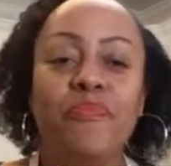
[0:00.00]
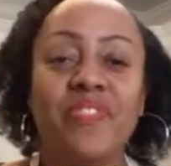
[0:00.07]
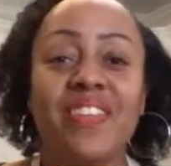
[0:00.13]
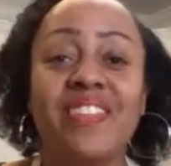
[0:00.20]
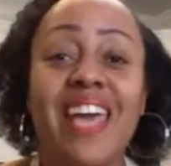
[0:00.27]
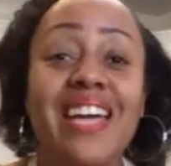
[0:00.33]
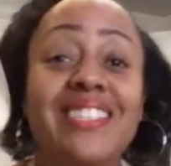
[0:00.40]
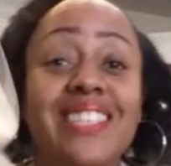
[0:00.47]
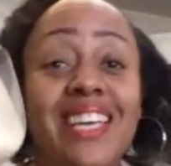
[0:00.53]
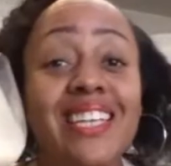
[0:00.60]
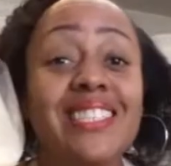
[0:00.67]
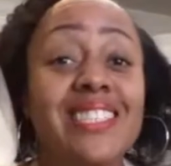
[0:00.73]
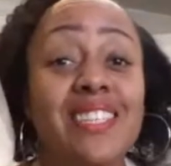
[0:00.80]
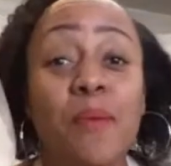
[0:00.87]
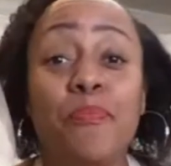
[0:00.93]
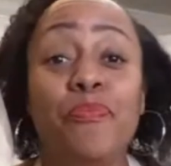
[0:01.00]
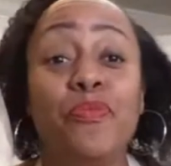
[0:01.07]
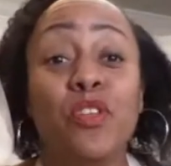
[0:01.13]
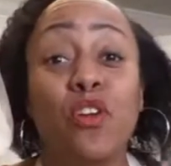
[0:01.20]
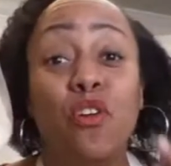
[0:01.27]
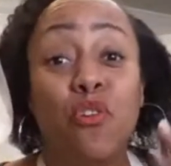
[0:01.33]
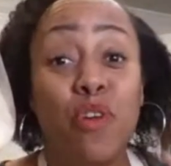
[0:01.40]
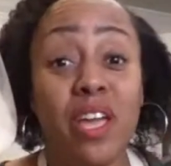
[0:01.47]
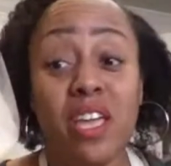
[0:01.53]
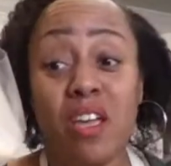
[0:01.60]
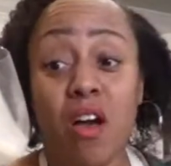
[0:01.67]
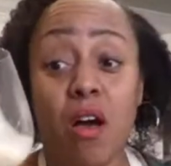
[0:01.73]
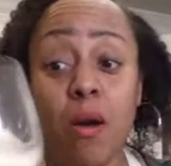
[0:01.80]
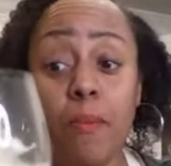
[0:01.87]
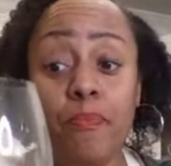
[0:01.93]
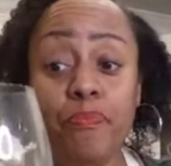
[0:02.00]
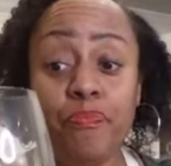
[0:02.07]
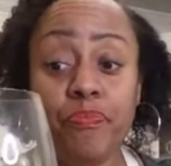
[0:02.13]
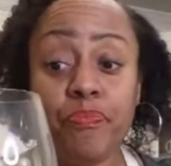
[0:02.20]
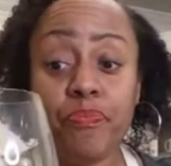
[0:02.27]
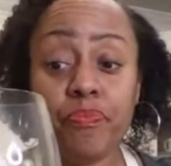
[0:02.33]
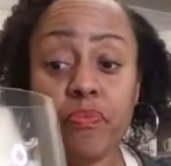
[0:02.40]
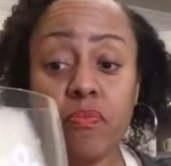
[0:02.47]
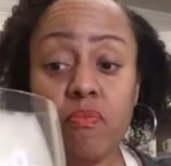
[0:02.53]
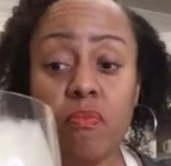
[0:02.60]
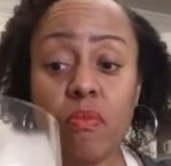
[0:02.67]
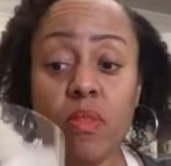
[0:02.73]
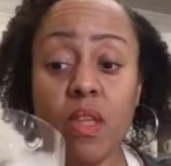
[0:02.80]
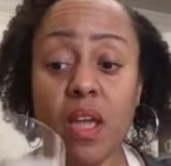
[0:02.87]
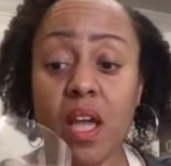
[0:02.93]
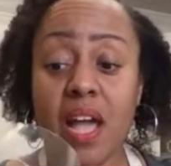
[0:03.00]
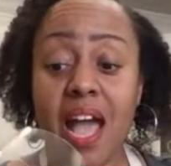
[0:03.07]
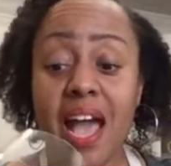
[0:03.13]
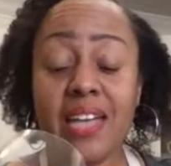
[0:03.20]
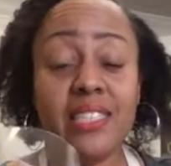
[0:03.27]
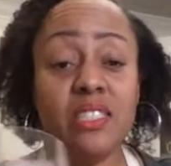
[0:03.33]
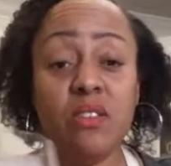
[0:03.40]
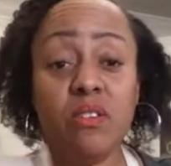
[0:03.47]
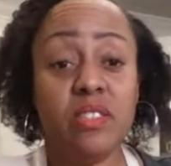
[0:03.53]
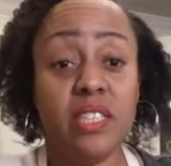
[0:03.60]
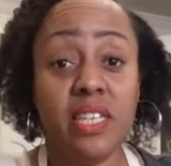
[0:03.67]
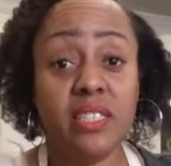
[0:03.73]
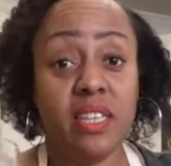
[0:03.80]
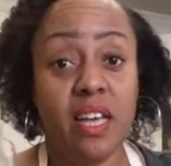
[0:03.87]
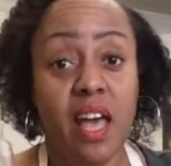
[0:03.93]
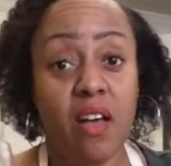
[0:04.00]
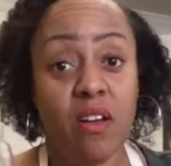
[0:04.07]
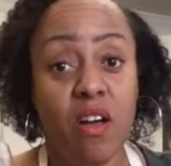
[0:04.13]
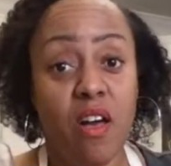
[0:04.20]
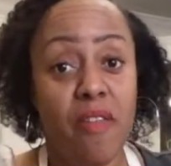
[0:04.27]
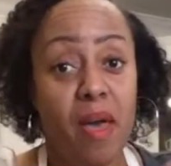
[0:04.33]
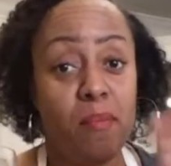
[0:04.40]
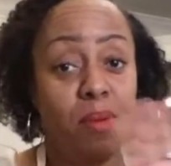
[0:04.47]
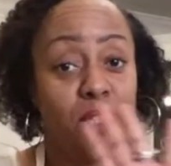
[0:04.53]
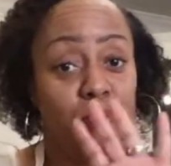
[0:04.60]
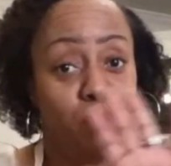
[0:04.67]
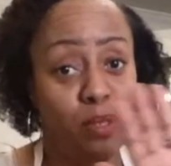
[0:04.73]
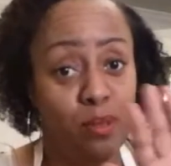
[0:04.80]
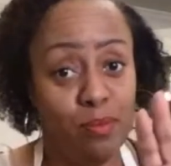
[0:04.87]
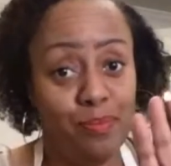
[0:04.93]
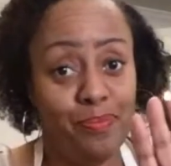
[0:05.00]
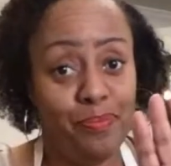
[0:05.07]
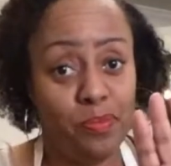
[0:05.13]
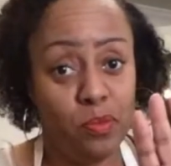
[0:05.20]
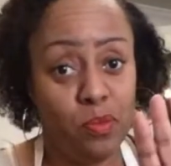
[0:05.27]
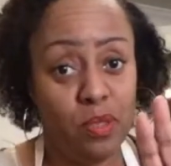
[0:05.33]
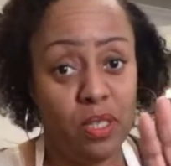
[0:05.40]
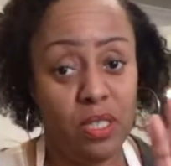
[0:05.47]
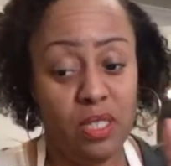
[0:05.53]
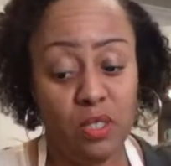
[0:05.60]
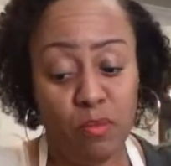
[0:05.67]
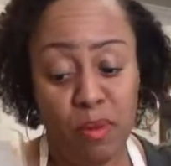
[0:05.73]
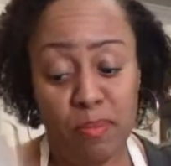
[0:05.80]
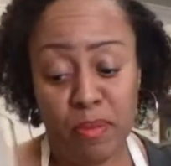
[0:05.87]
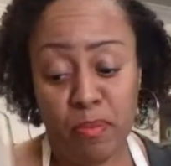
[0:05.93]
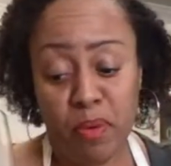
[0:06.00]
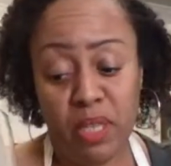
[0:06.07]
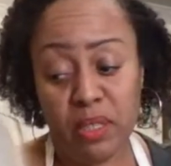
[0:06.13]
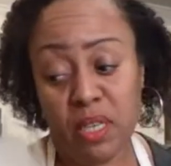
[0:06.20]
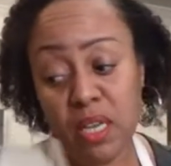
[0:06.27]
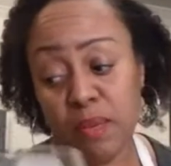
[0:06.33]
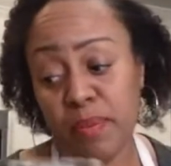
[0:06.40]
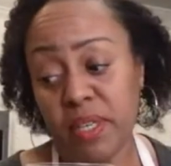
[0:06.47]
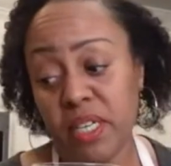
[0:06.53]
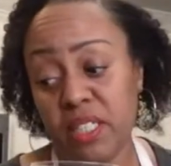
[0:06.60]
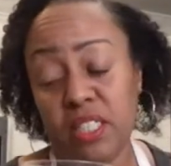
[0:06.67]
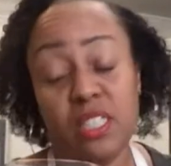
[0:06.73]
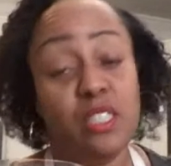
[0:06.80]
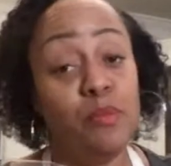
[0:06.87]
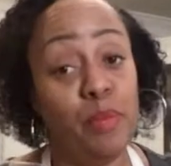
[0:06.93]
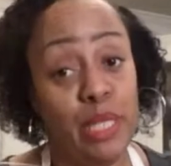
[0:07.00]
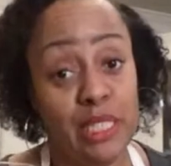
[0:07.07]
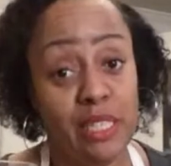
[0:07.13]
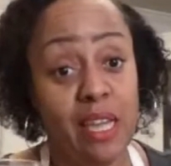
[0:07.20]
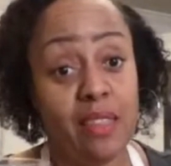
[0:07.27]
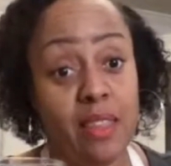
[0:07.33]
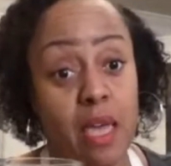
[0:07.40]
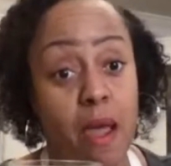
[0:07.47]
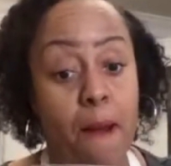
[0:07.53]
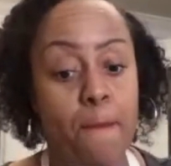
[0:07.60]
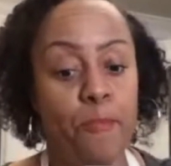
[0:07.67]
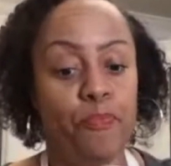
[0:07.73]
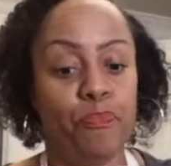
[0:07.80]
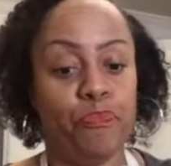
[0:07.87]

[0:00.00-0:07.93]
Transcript: That tastes great, y'all. I still don't taste that alcohol that much, but we're gonna still pump the brakes on it because it doesn't mean it's not there.